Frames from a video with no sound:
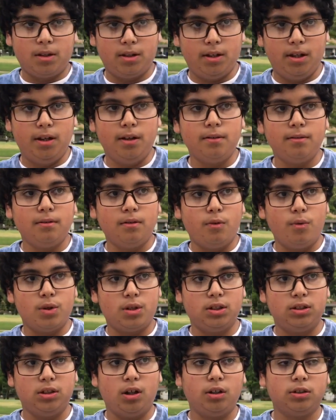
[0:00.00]
Okay,
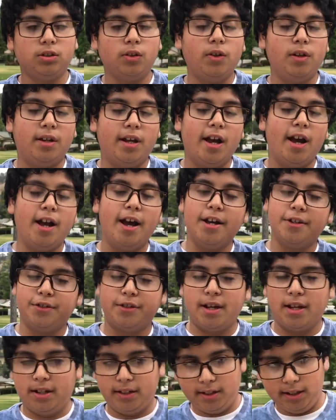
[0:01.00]
which is also an
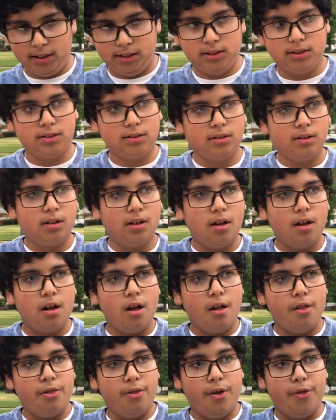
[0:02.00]
educated guess.
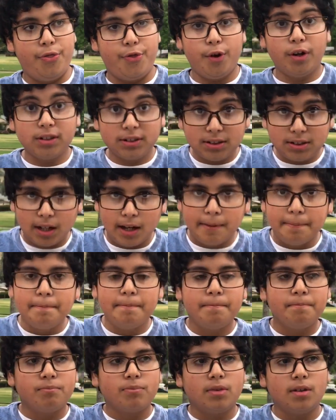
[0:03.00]
And the third step
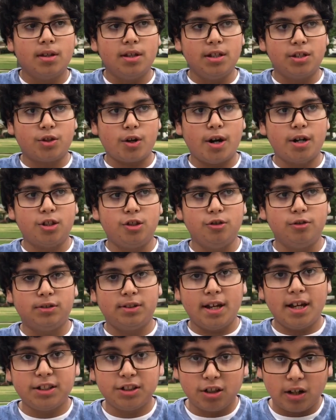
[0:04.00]
is trying to
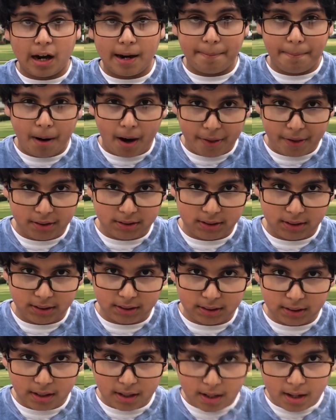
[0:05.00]
test your
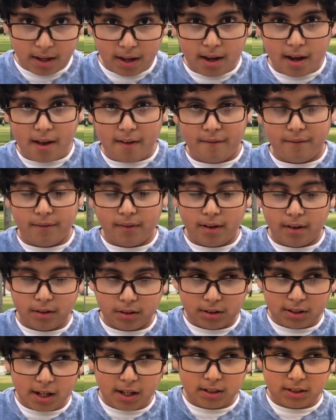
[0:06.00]
hypothesis and
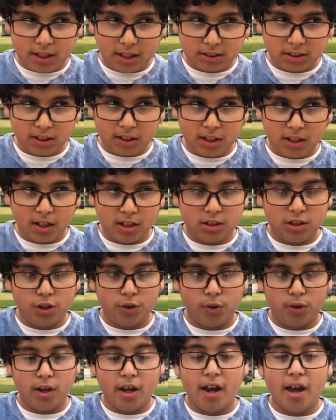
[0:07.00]
testing it
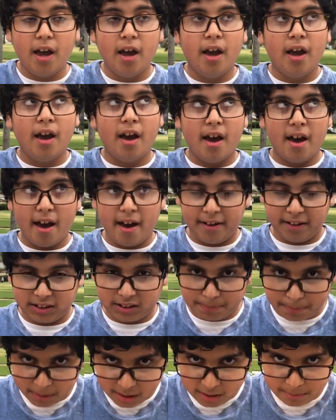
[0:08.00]
into an
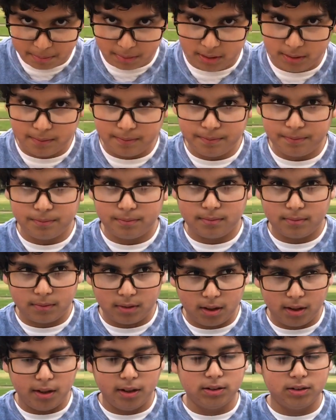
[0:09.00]
experiment.
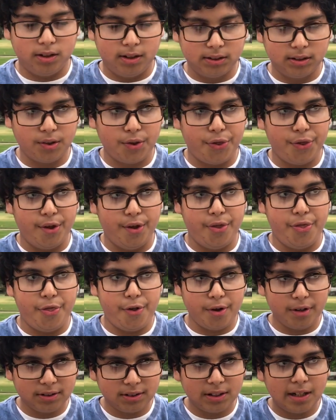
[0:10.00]
Okay, so this is the
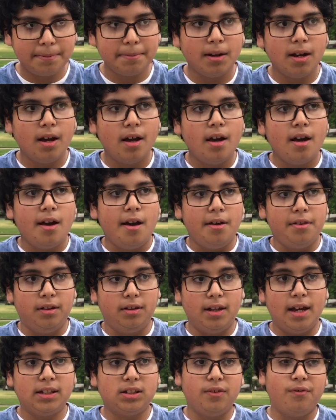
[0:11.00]
third step. And
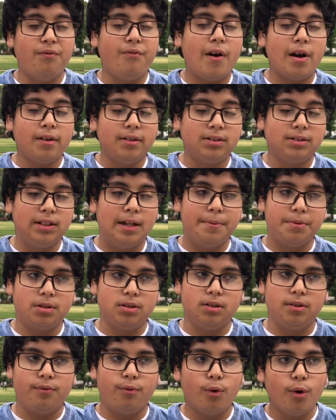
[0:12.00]
the last and final step,
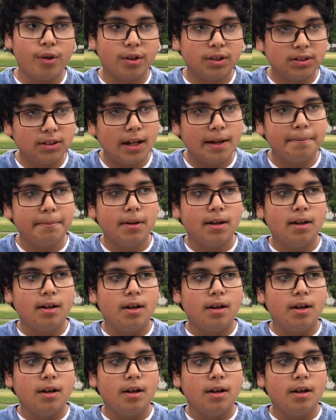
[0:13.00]
which is the fourth step,